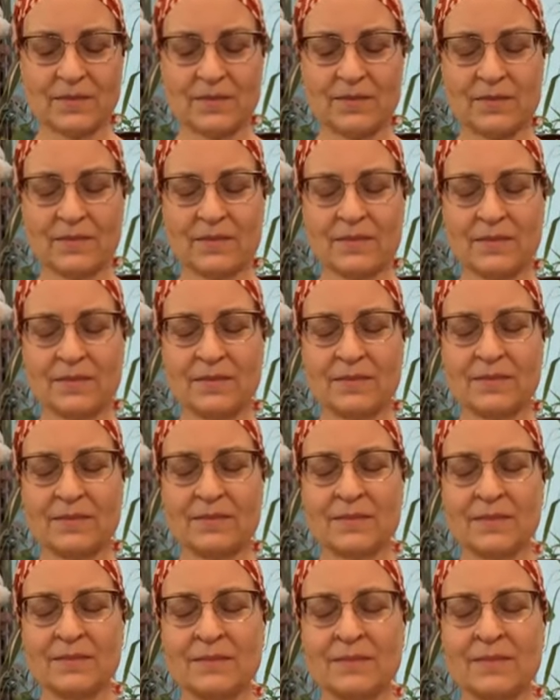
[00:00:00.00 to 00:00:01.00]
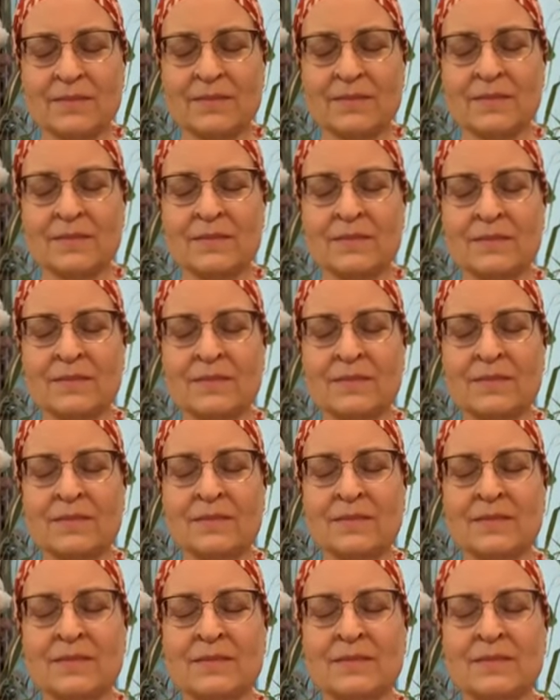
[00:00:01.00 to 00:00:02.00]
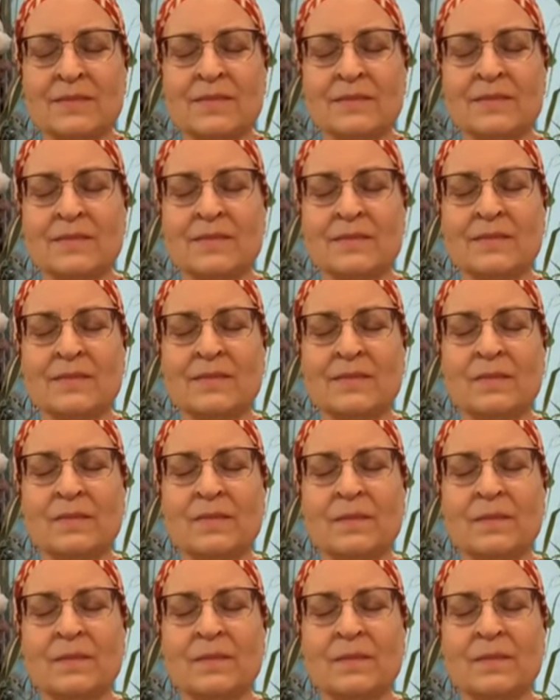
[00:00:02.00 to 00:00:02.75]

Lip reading: [no speech]